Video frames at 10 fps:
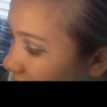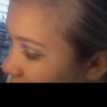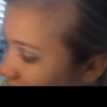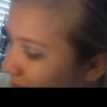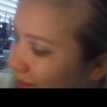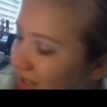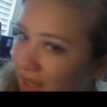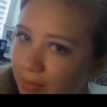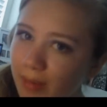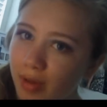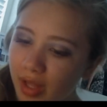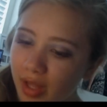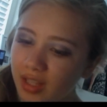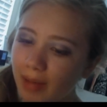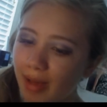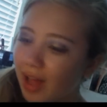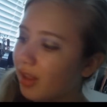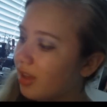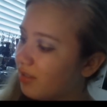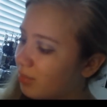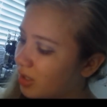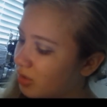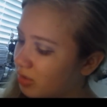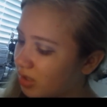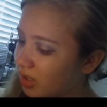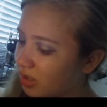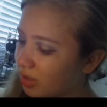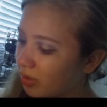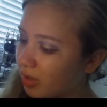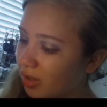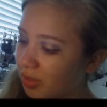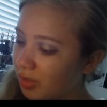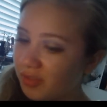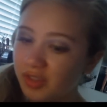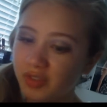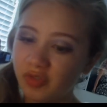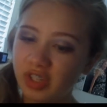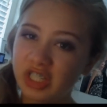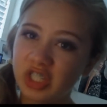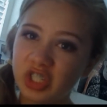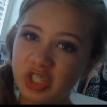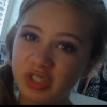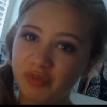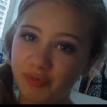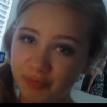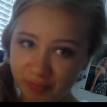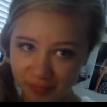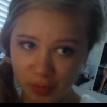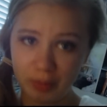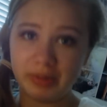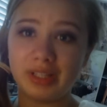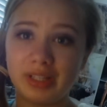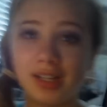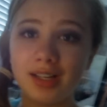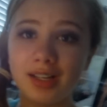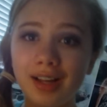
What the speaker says: This is by the same people that did that palette I've been using. So it's called Physicians Formula.